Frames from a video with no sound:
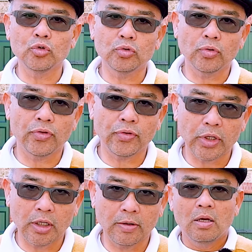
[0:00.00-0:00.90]
2 to
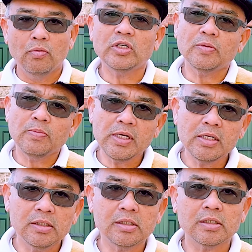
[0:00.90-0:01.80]
3, which
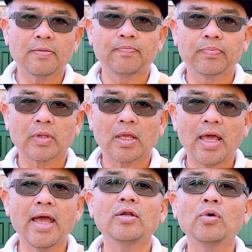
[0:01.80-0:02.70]
means,
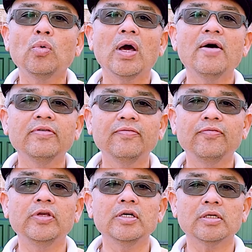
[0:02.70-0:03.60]
And whoever
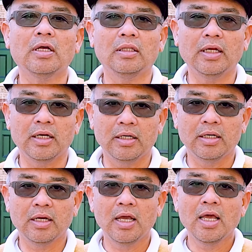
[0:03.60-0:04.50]
fears Allah,
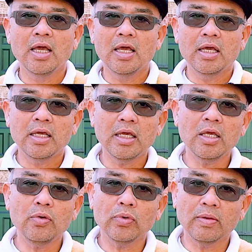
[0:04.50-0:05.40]

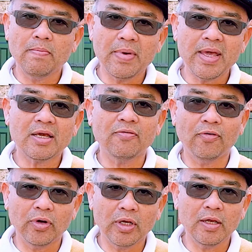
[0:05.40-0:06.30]
He will make
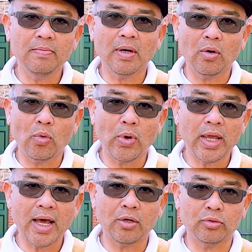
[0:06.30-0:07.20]
for him a
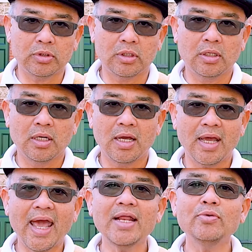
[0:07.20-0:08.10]
way out
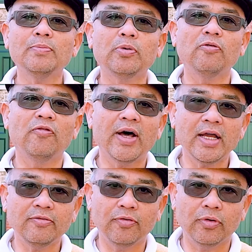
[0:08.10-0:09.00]
and will
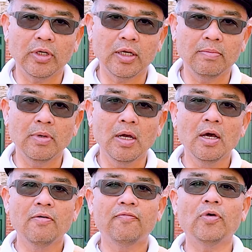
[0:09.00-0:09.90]
provide for him
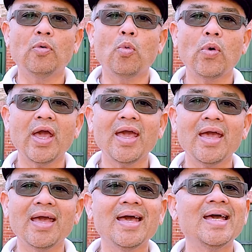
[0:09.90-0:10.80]
from
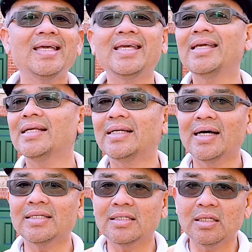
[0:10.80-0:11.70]
where he
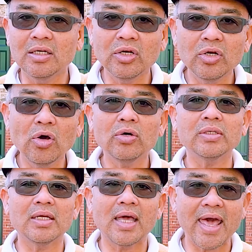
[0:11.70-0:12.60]
does not
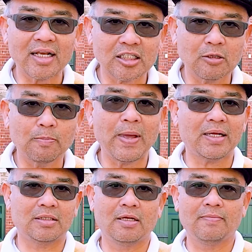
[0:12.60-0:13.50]

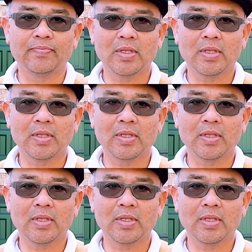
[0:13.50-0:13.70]
expect.